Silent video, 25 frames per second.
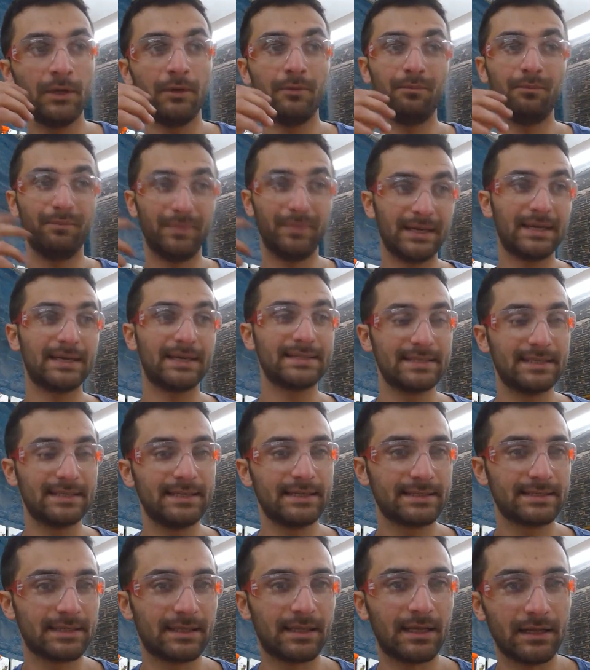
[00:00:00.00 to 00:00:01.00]
Because it
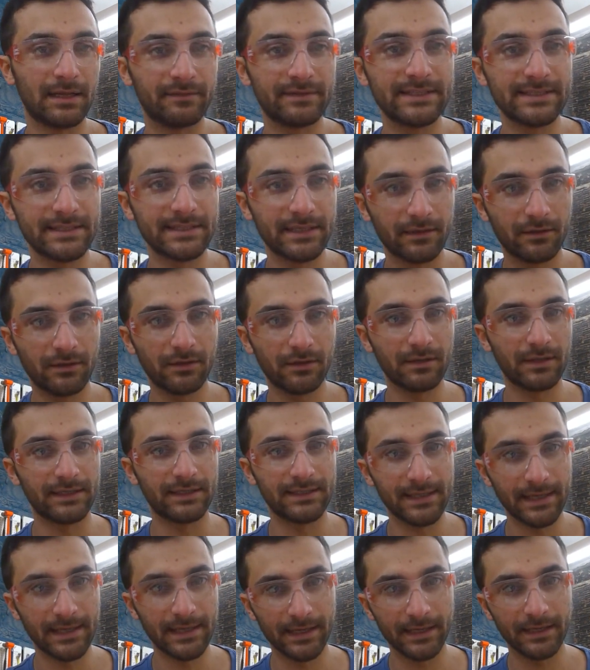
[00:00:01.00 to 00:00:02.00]
takes a lot of skill
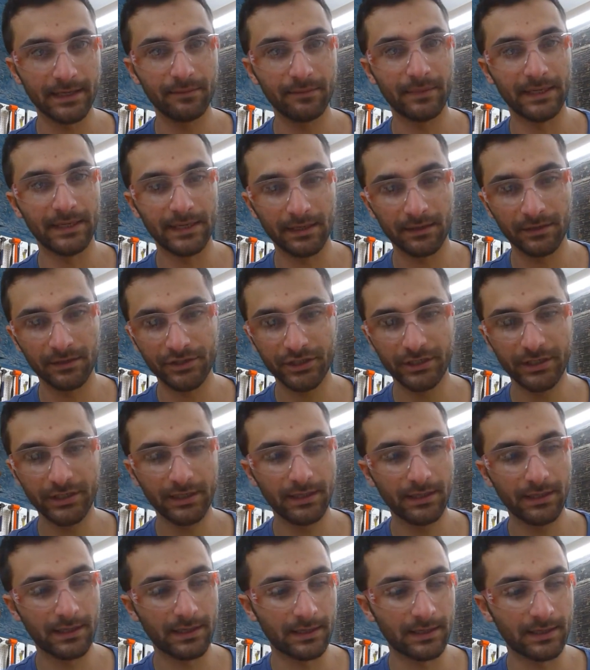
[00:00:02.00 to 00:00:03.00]
and time and
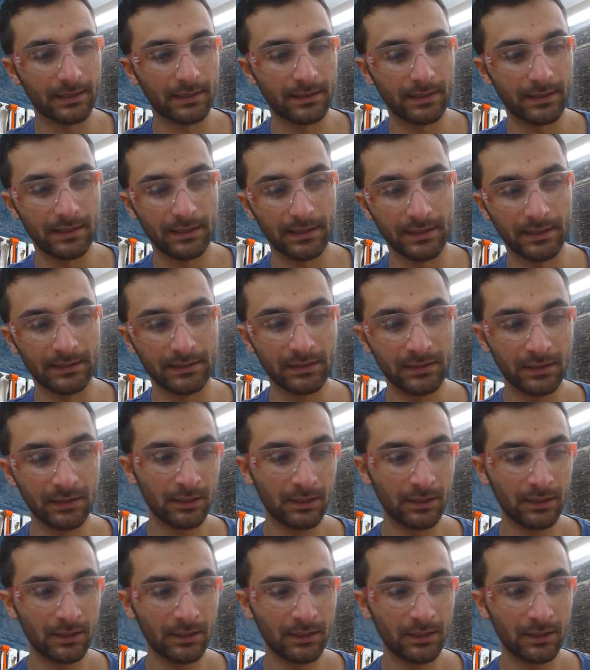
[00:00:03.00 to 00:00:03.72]
energy, to